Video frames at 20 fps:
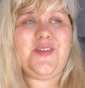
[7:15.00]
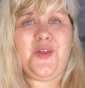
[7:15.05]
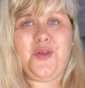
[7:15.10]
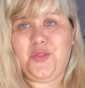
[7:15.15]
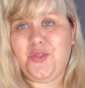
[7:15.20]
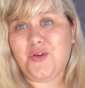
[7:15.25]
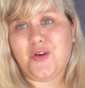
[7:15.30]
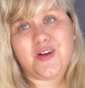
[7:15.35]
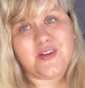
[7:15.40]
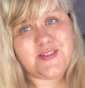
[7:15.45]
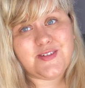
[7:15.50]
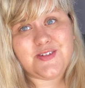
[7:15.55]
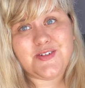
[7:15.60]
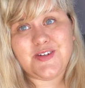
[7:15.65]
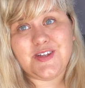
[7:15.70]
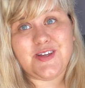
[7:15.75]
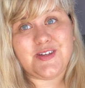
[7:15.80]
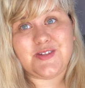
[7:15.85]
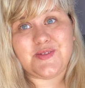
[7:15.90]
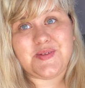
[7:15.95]
They're all
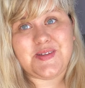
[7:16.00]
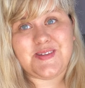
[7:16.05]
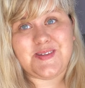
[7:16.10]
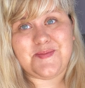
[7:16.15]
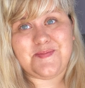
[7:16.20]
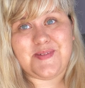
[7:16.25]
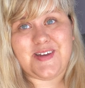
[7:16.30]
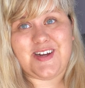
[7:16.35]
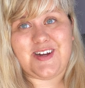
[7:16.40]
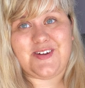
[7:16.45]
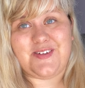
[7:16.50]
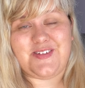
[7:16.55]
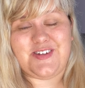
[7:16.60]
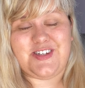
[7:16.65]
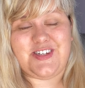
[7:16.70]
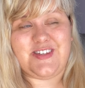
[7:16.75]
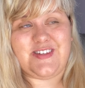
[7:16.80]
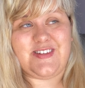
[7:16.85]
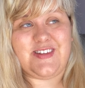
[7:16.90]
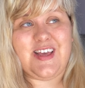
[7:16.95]
studio suites and bigger,
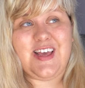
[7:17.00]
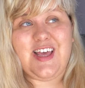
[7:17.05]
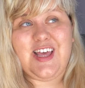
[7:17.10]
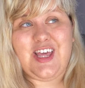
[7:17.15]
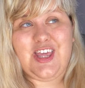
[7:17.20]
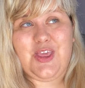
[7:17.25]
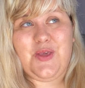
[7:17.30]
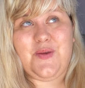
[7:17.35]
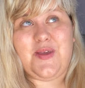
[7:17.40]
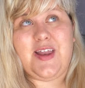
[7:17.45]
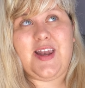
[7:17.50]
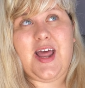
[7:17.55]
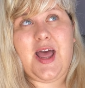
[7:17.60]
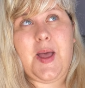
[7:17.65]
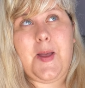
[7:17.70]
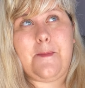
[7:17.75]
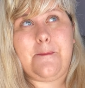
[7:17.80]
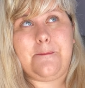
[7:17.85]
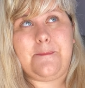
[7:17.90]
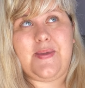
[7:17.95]
which is, you
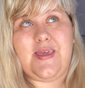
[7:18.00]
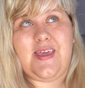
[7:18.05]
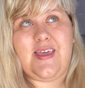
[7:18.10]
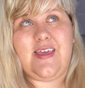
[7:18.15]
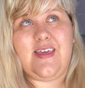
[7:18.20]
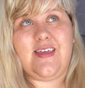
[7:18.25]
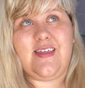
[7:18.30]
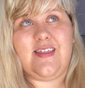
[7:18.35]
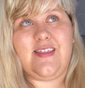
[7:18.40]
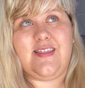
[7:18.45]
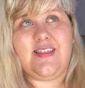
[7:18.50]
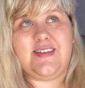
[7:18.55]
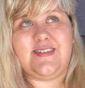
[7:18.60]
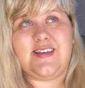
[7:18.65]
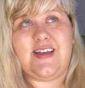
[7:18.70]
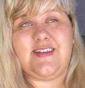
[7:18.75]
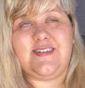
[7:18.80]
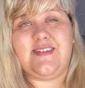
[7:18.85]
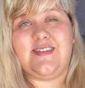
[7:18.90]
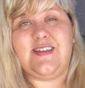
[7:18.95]
cannot be the
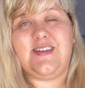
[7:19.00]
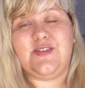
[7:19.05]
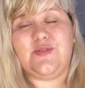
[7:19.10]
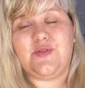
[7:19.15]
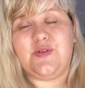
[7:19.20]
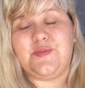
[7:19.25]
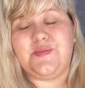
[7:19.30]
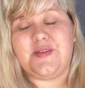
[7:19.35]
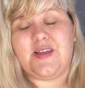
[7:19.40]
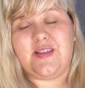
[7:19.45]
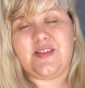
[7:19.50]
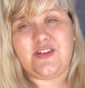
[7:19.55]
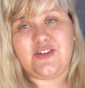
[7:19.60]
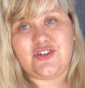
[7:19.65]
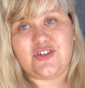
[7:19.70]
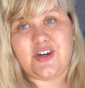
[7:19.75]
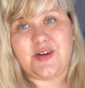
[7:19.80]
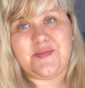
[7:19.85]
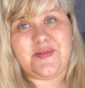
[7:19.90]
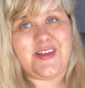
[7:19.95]
size of these rooms on the
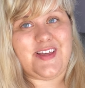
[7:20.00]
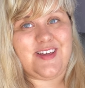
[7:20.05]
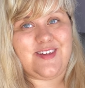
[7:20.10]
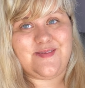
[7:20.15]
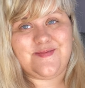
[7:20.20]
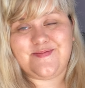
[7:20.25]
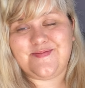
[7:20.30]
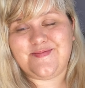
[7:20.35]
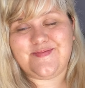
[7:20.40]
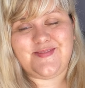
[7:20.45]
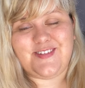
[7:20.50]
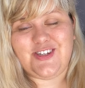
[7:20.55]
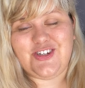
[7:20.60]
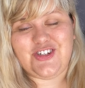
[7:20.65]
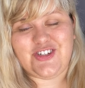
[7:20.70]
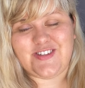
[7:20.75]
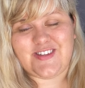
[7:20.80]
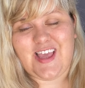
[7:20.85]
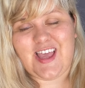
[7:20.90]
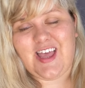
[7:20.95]
strip. Like, you
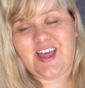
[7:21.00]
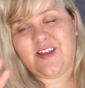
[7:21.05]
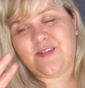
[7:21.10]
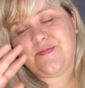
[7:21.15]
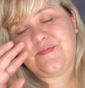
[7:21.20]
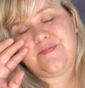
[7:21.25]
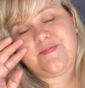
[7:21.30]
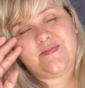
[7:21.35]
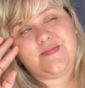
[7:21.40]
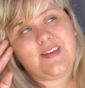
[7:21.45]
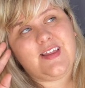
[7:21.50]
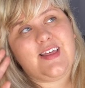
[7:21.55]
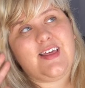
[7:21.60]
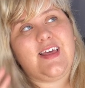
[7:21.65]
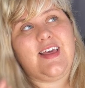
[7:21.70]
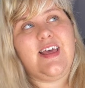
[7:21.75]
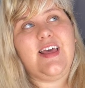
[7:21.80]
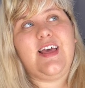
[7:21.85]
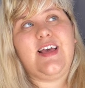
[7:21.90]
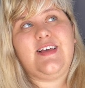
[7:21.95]
just can't.
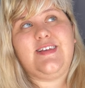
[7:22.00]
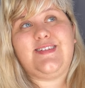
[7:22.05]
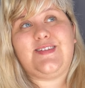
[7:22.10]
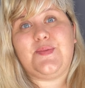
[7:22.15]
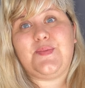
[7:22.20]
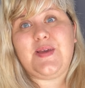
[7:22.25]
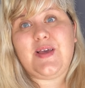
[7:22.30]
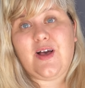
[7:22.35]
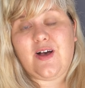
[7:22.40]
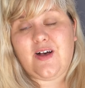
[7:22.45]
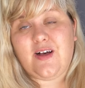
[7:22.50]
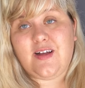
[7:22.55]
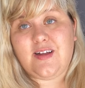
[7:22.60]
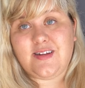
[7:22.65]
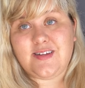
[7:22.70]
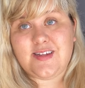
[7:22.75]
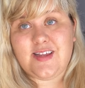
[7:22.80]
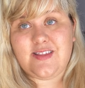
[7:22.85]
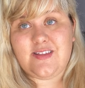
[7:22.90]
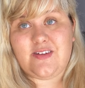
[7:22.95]
So we
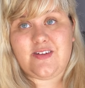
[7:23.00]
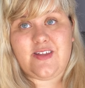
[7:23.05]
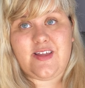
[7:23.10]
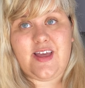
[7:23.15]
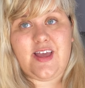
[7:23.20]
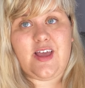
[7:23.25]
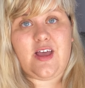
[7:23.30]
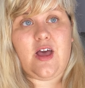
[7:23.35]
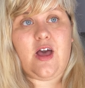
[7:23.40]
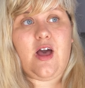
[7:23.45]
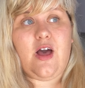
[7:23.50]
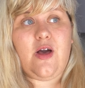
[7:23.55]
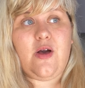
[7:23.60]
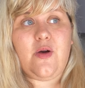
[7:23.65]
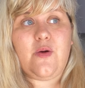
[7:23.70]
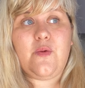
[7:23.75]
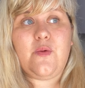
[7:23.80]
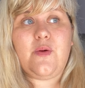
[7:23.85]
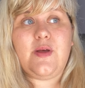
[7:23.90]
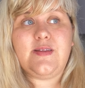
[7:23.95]
called and they're like,
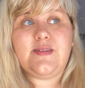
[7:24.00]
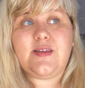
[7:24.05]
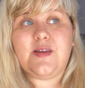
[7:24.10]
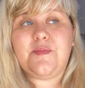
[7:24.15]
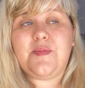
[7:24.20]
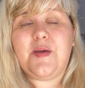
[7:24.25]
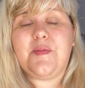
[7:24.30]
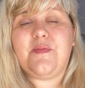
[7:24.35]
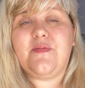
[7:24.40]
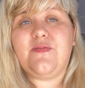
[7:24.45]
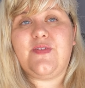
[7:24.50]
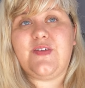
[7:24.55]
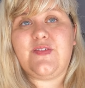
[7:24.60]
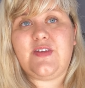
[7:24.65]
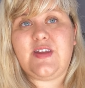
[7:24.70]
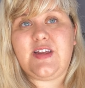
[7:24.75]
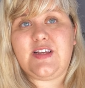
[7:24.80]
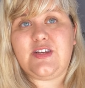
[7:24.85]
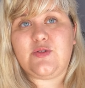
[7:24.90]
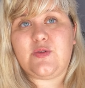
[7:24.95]
oh, it's going to be up in
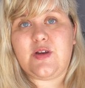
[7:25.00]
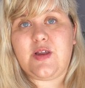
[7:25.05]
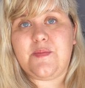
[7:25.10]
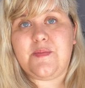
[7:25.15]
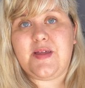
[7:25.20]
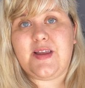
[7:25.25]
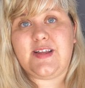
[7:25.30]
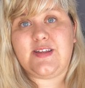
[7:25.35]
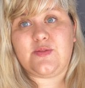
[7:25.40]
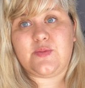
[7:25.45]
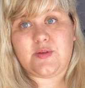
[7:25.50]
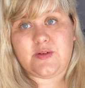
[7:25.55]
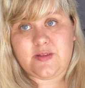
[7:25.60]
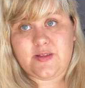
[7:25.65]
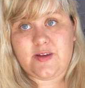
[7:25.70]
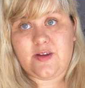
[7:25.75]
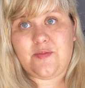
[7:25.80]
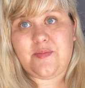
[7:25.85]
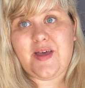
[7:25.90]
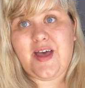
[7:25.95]
15, 20 minutes. We're a
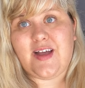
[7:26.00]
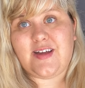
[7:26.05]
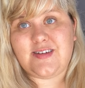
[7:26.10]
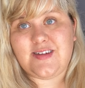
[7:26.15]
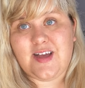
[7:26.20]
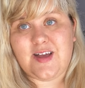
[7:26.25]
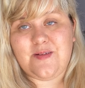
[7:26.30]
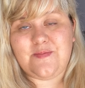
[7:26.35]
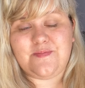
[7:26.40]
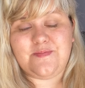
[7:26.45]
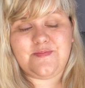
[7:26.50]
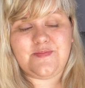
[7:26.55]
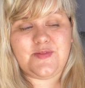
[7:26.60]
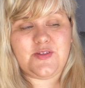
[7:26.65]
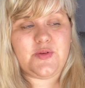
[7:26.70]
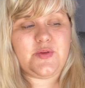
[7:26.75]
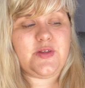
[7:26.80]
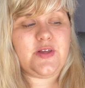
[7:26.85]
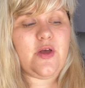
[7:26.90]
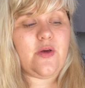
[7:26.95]
little backed up.
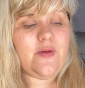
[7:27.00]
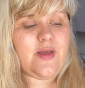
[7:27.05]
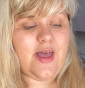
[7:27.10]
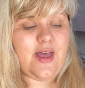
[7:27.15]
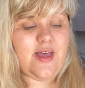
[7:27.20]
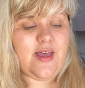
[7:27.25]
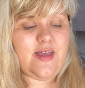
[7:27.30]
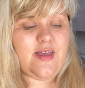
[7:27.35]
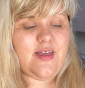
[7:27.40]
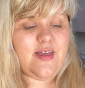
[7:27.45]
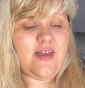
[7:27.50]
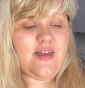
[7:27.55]
So we're like, okay.